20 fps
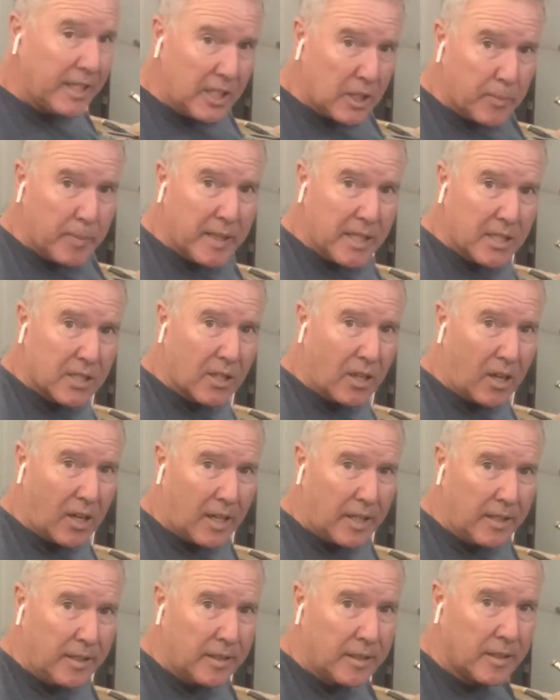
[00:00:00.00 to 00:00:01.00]
each piece
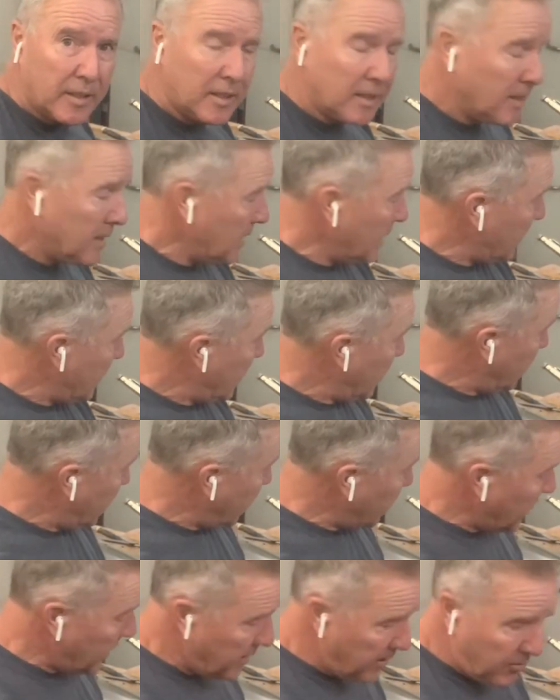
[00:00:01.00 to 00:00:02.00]
on,
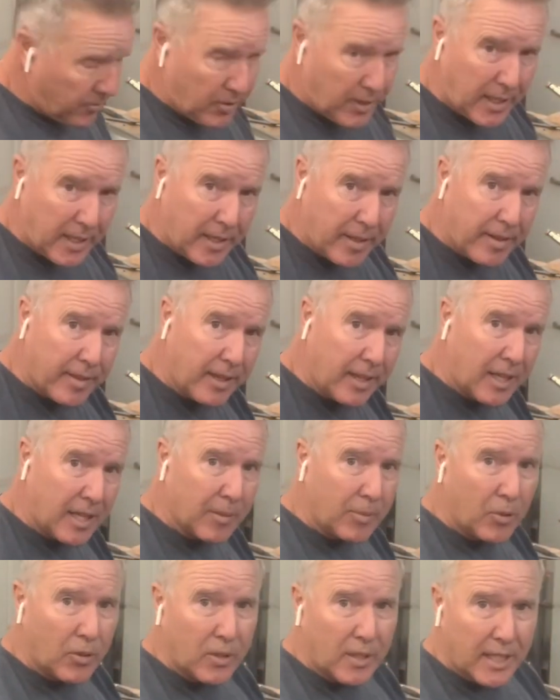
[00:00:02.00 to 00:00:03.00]
trying to think
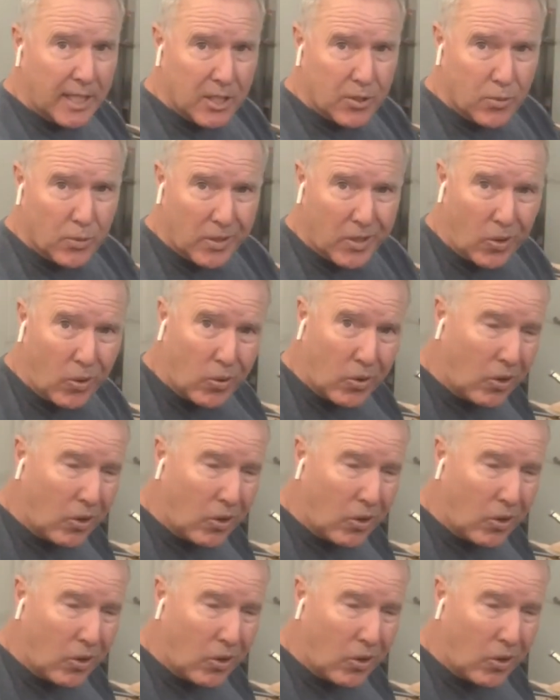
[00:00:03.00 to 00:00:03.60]
about it as we're going